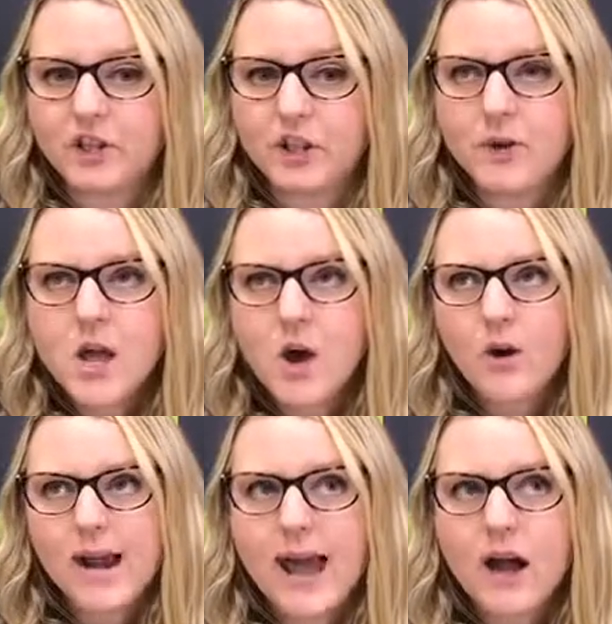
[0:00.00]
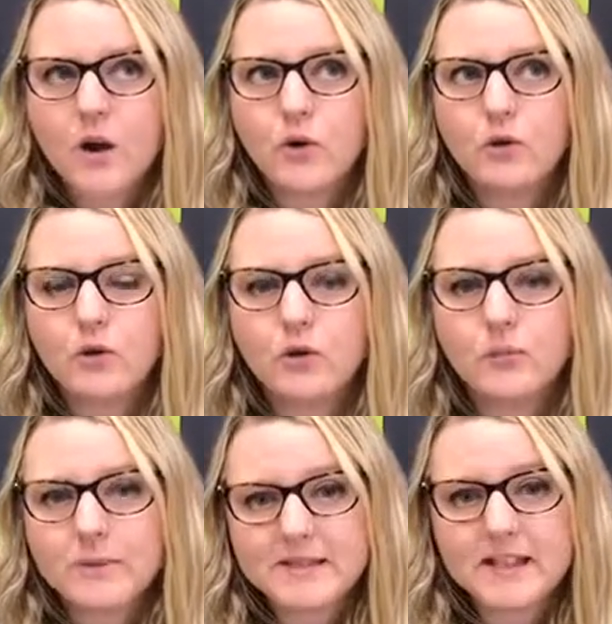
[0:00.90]
you on how you're
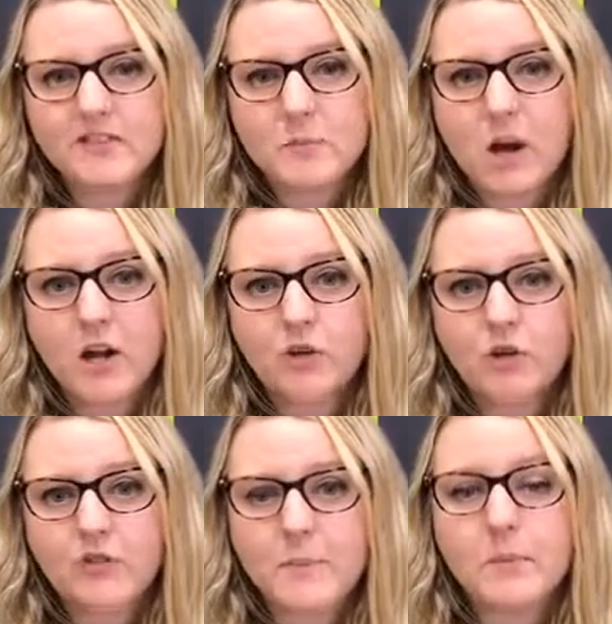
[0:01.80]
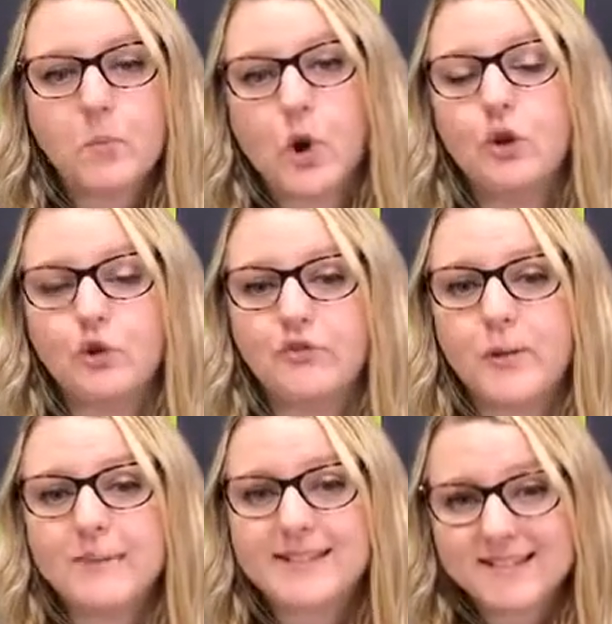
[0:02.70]
perceived by a law firm and what a law
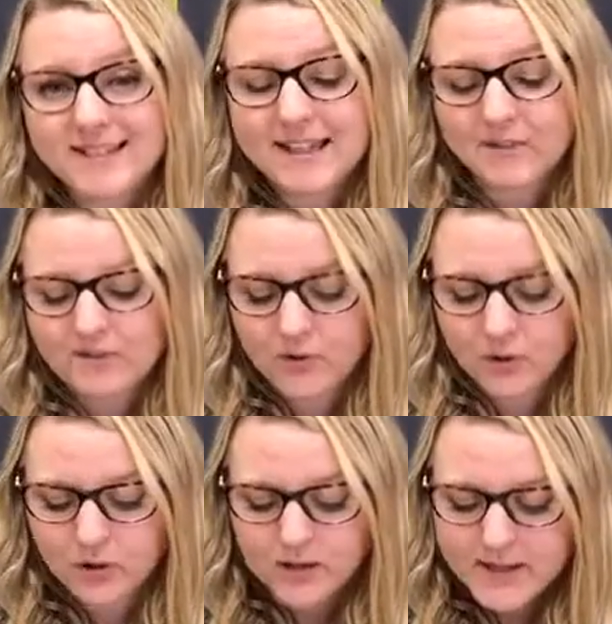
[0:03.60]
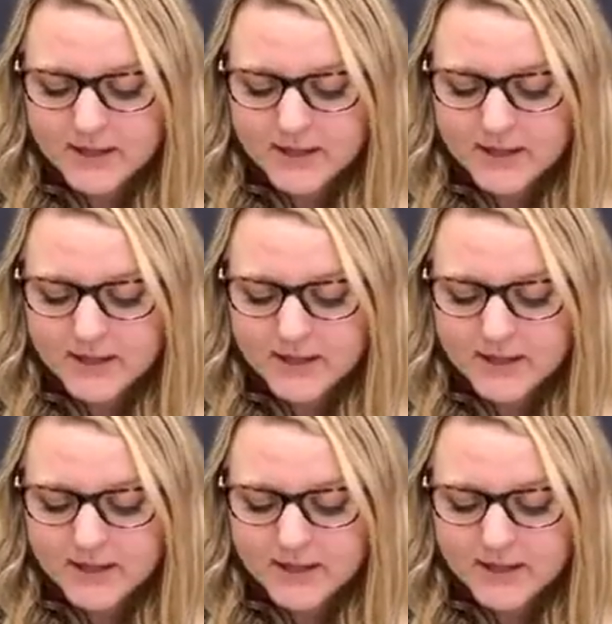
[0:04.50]
firm is looking for.